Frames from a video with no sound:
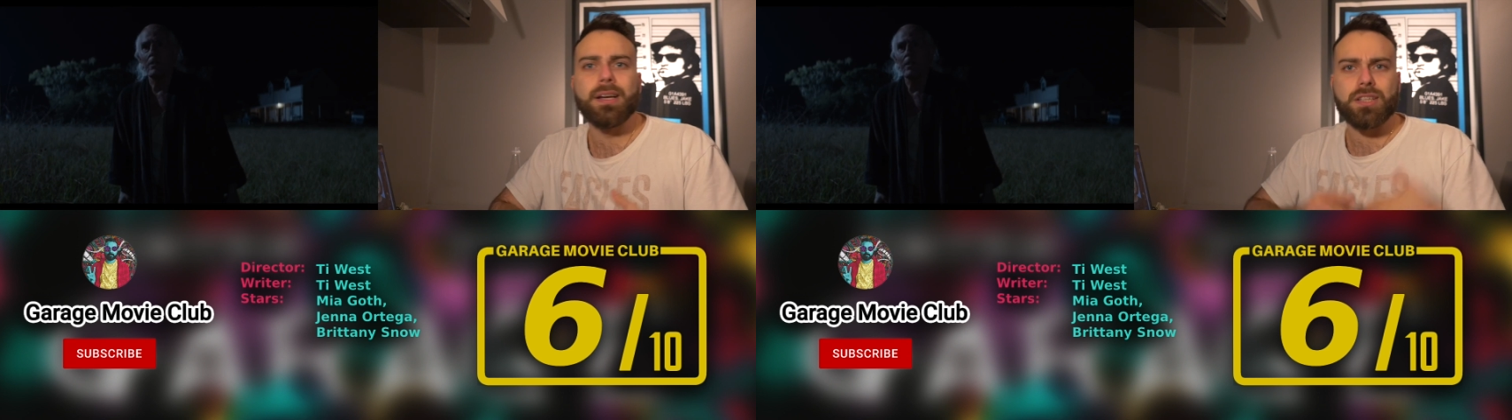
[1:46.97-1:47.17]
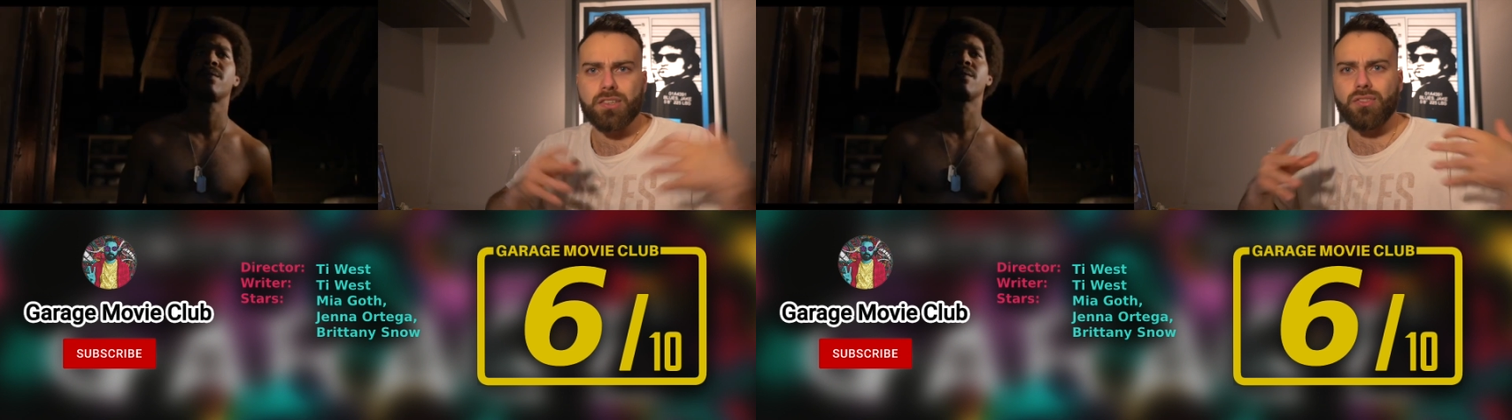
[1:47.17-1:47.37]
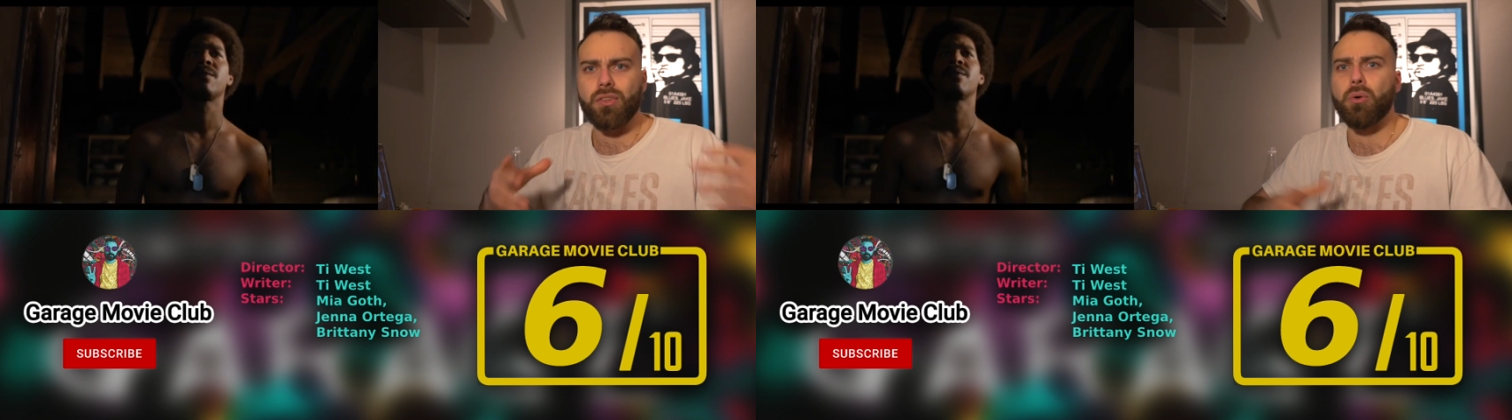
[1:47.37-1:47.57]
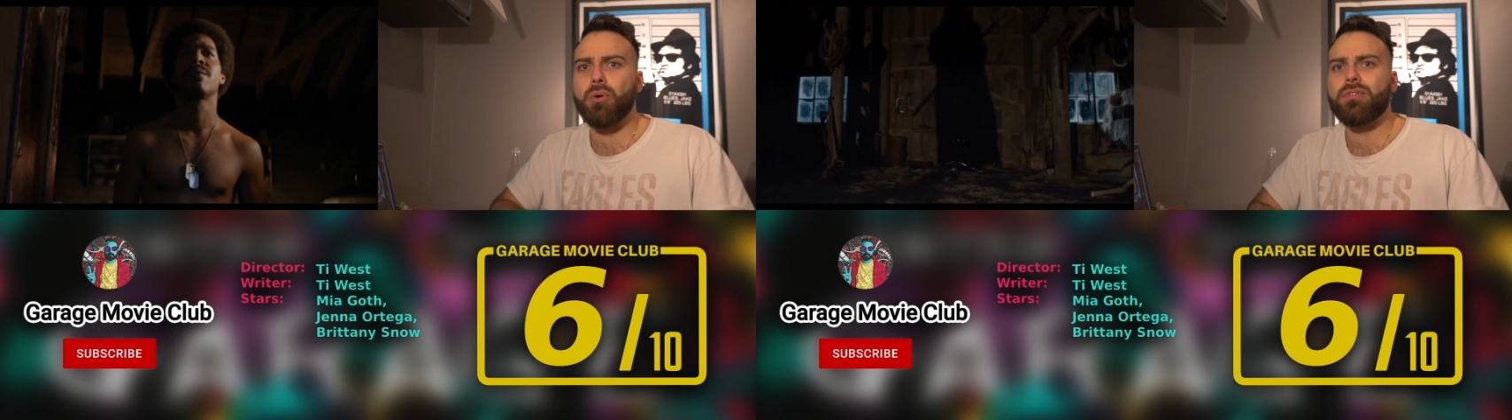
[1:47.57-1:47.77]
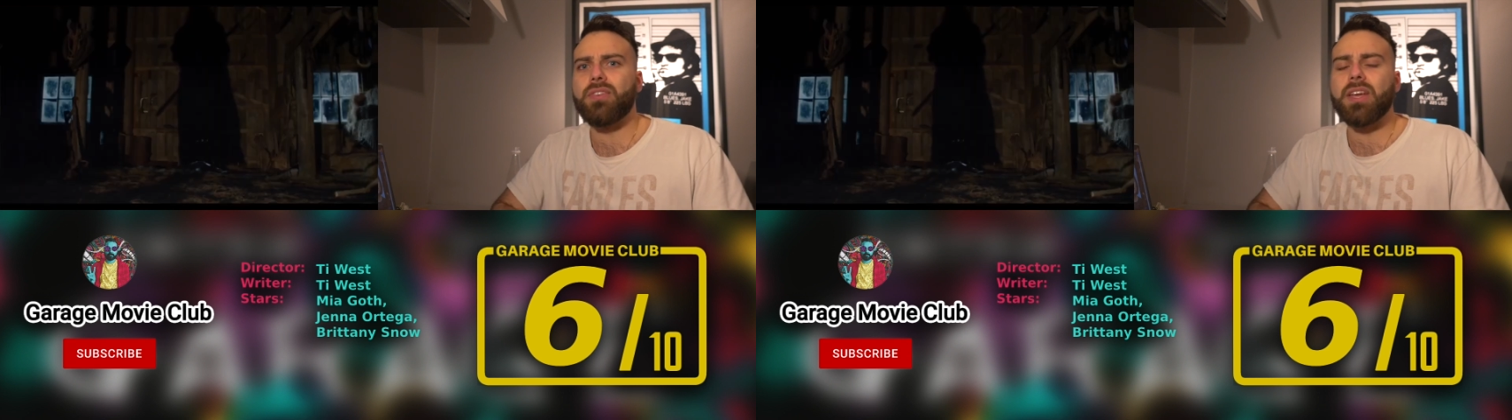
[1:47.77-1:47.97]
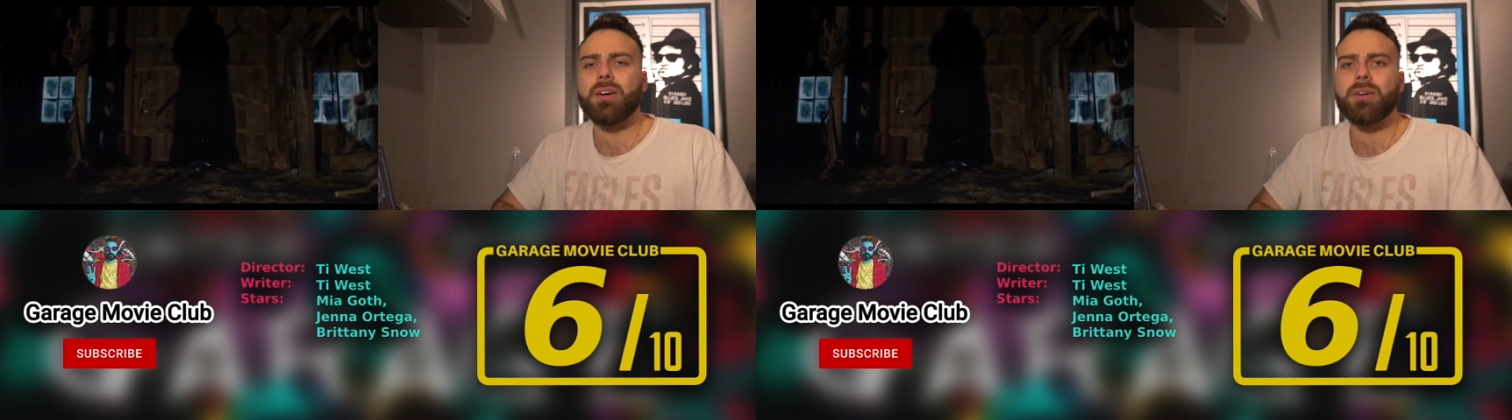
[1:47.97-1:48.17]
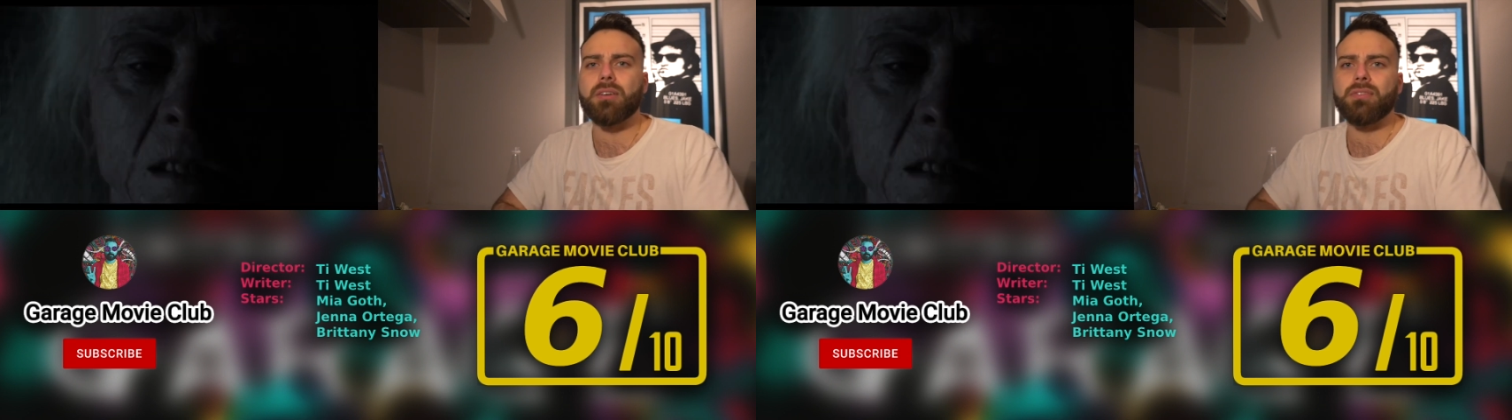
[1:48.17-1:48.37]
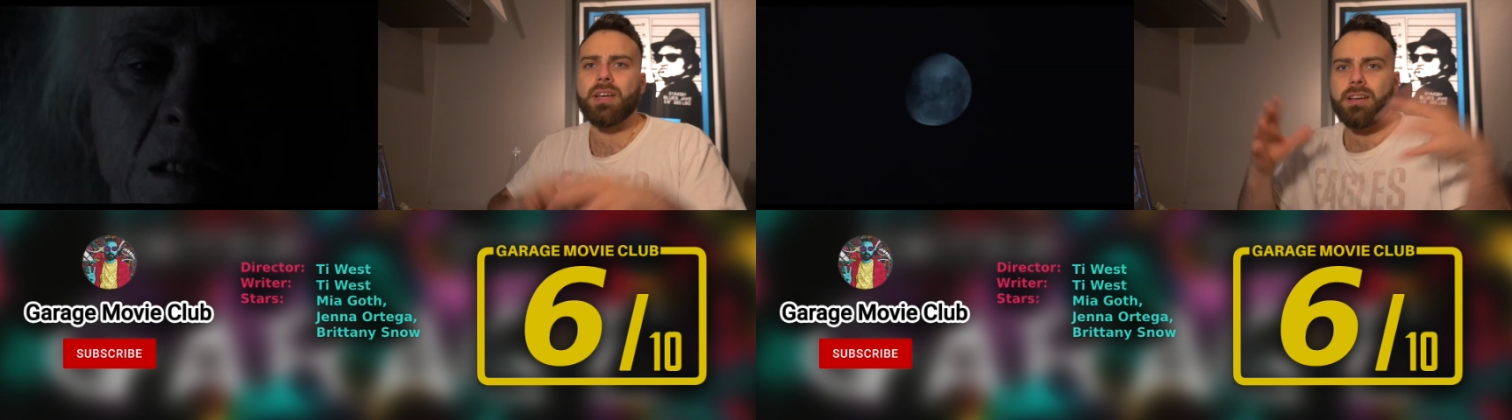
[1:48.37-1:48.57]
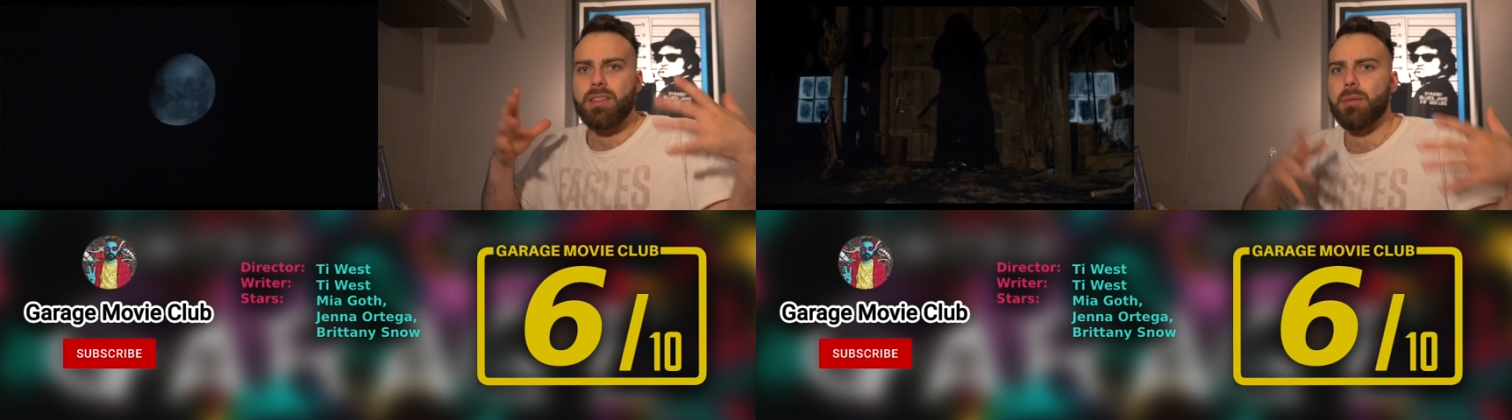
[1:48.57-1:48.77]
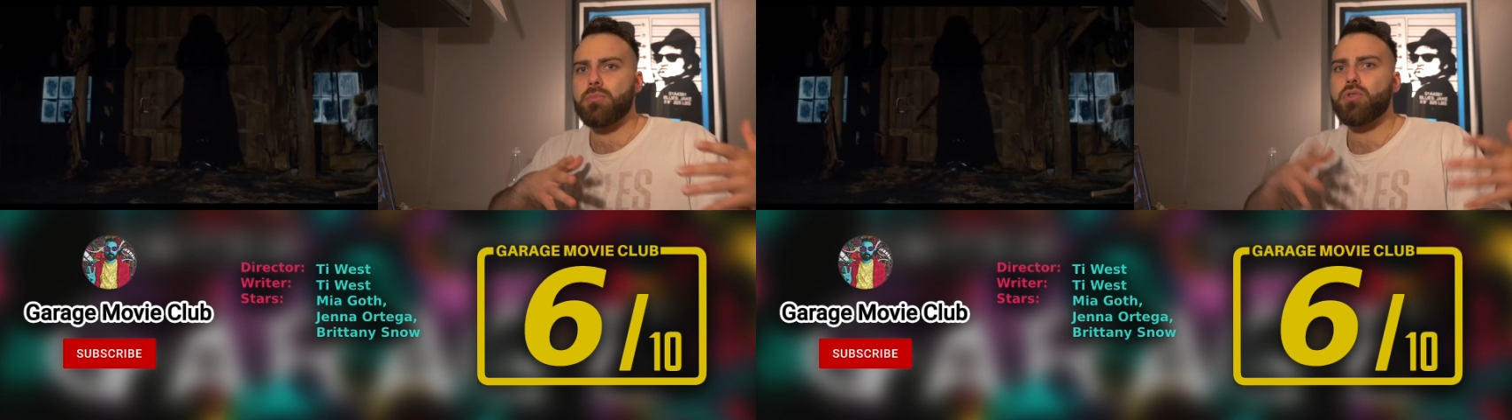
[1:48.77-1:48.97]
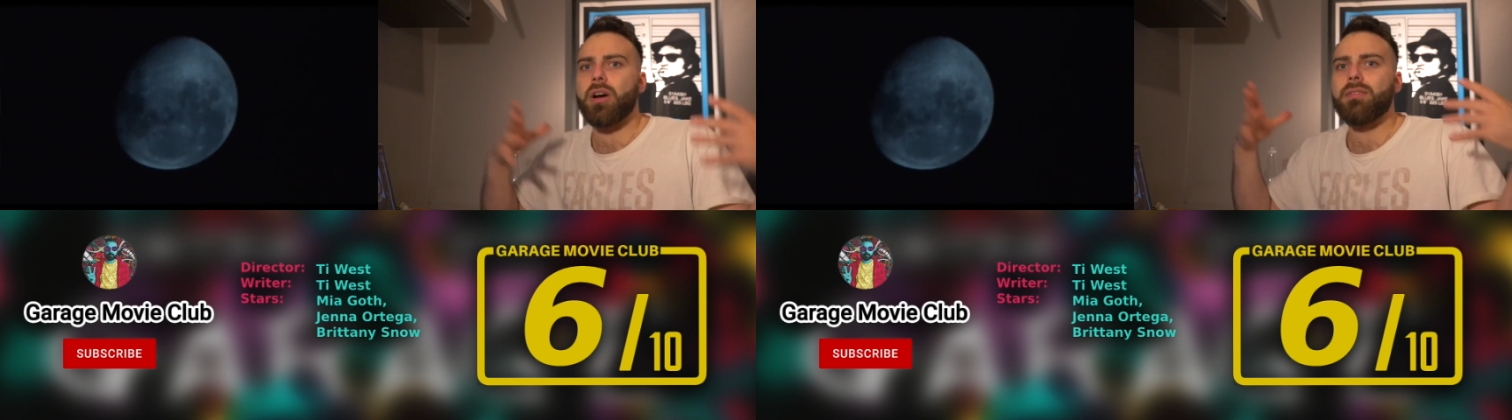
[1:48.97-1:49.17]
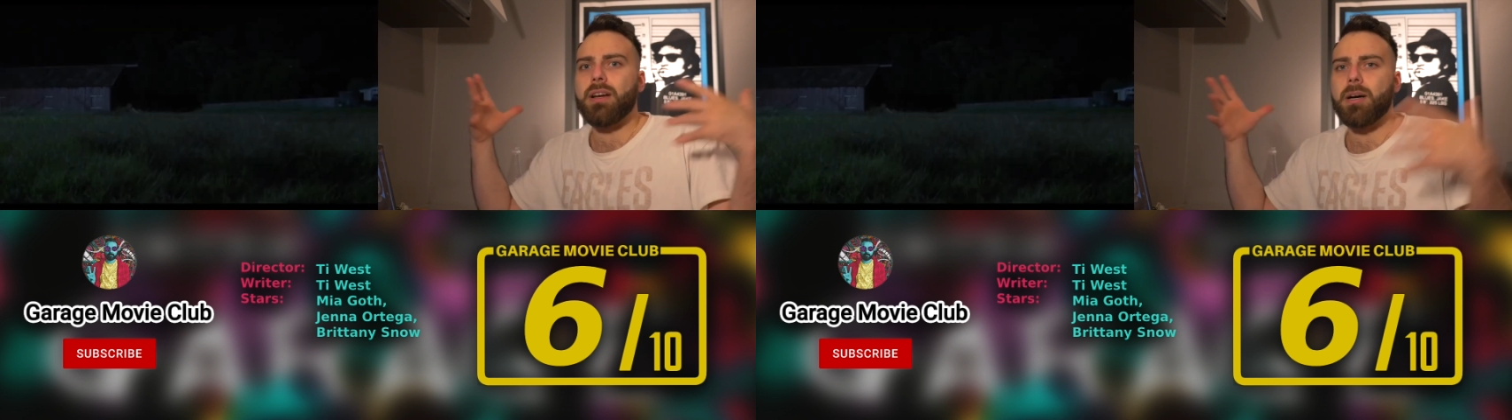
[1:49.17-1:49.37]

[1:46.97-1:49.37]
Just the whole feel of them driving